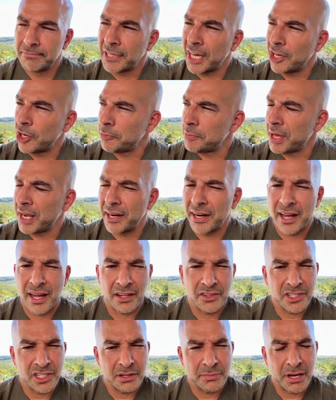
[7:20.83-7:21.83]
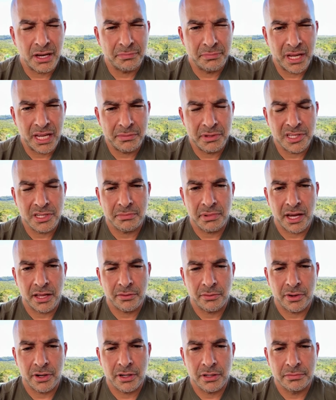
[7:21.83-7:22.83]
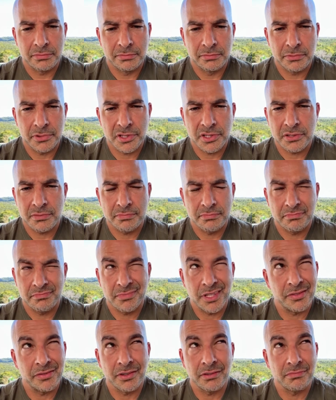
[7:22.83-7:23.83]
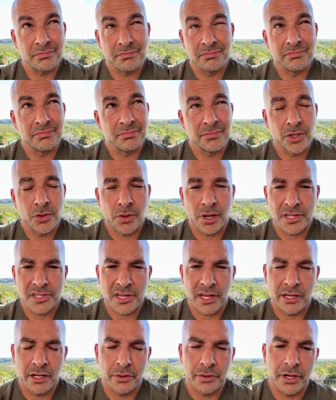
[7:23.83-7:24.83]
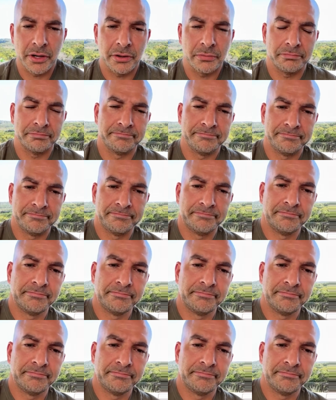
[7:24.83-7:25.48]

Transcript: I hope that analogy about babies and bathwater was even quasi-coherent.